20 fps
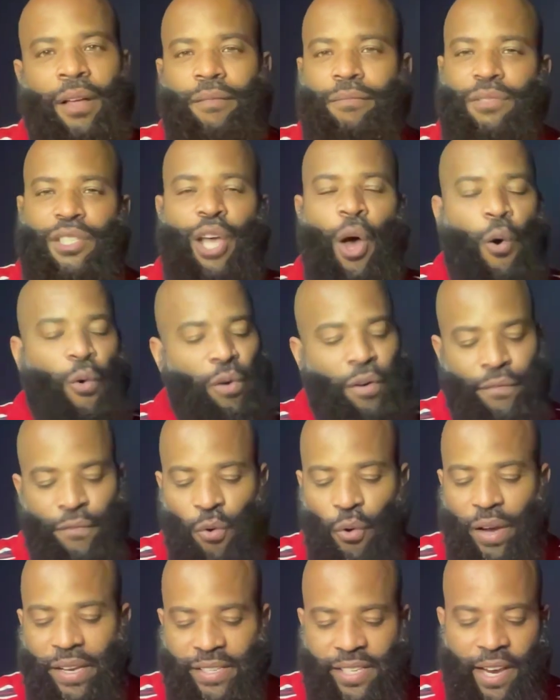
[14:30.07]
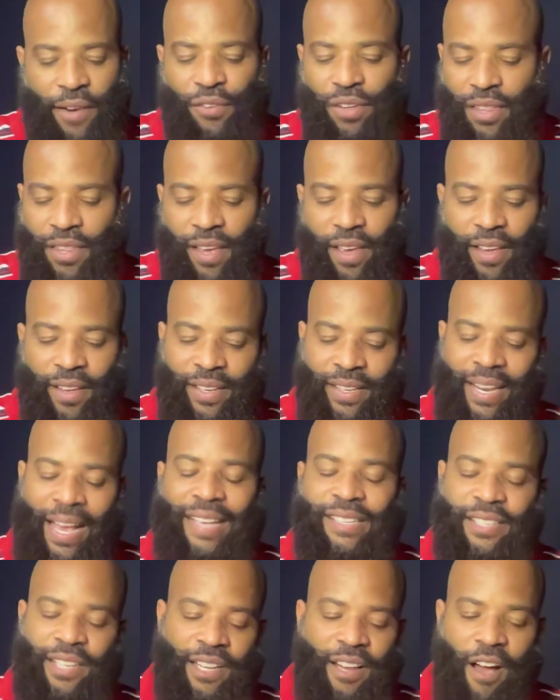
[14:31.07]
tone of voice, everything.
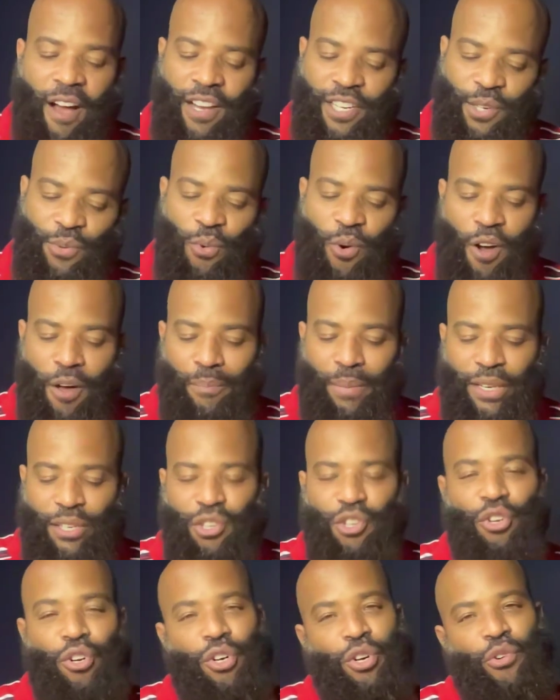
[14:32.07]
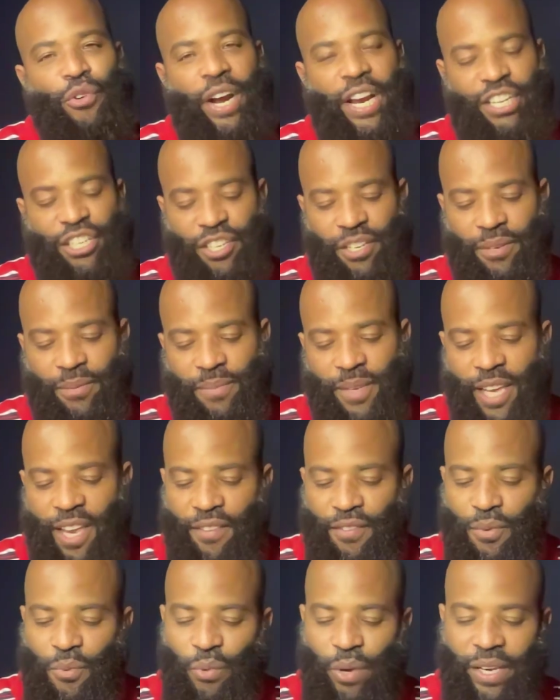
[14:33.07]
That's Olajuwon, Mr. Aggression,
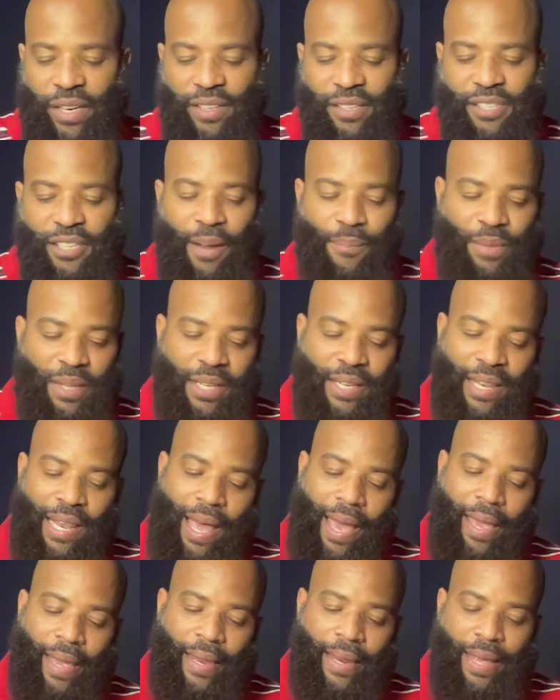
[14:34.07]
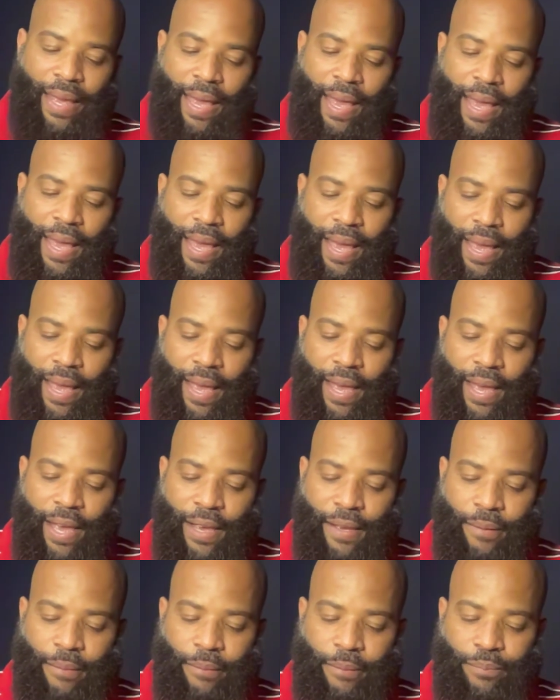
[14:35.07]
even when it's something light.
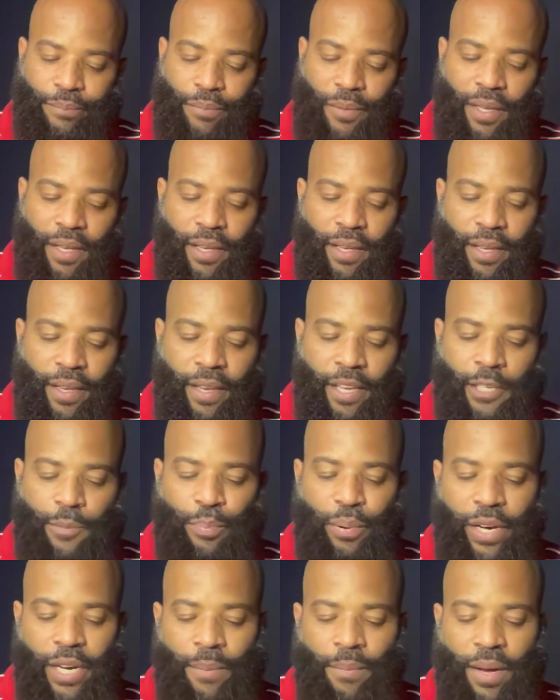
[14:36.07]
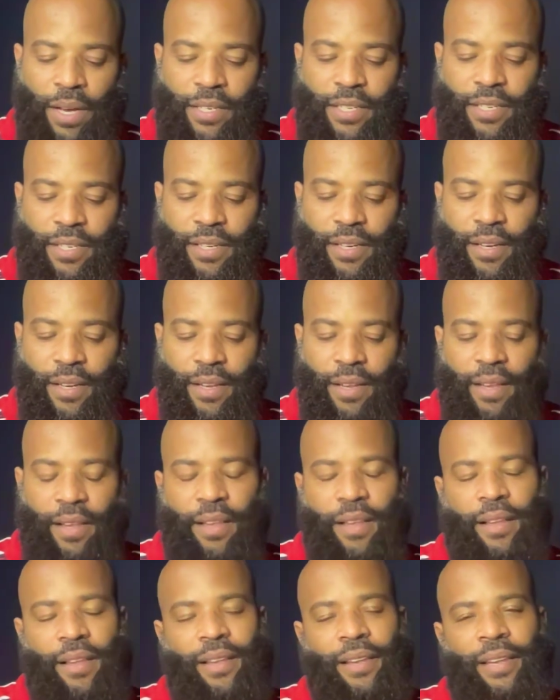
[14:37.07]
And he's pretty much
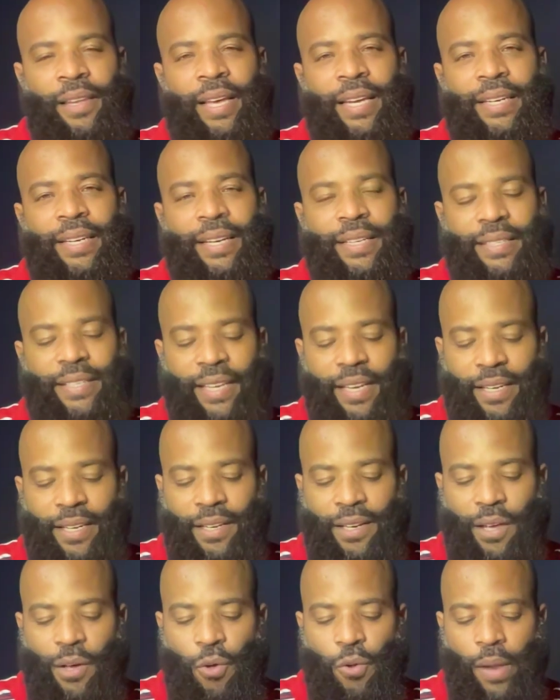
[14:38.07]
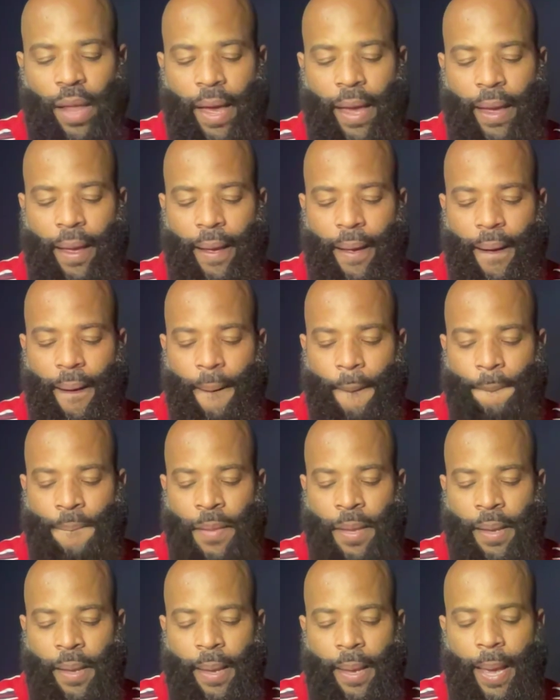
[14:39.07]
letting Katina know, like,
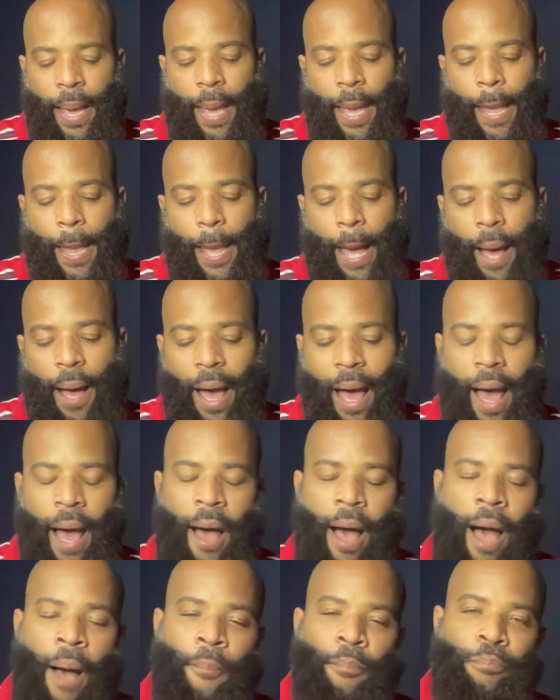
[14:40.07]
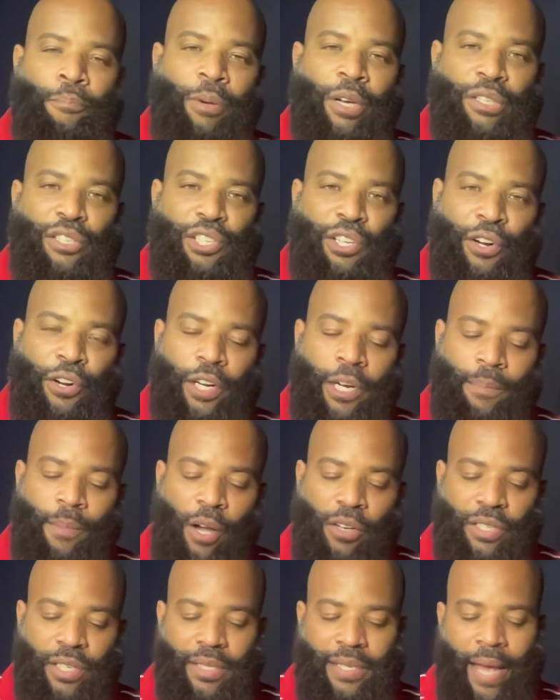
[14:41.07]
hey, I'm concerned
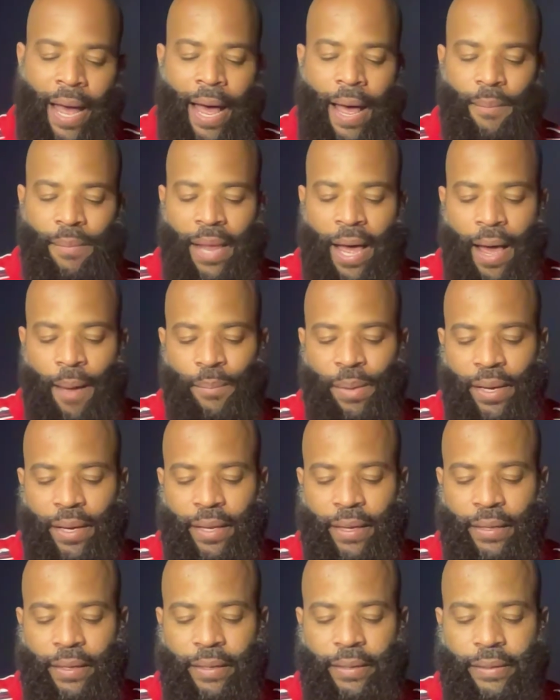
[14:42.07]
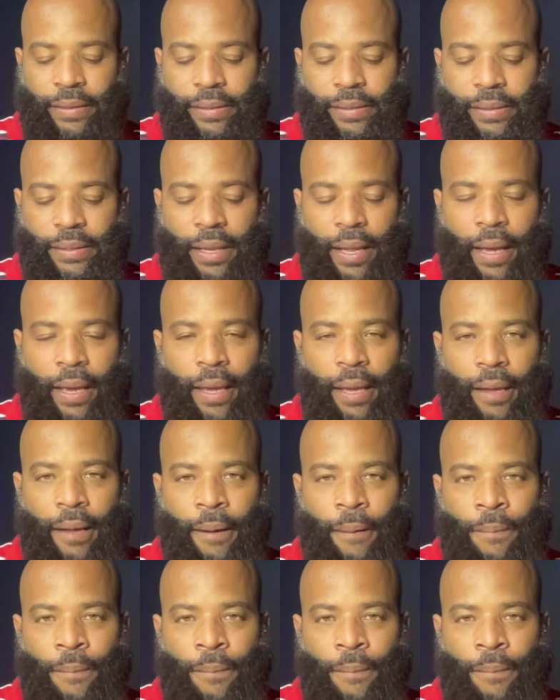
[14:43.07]
about your timeline because, like,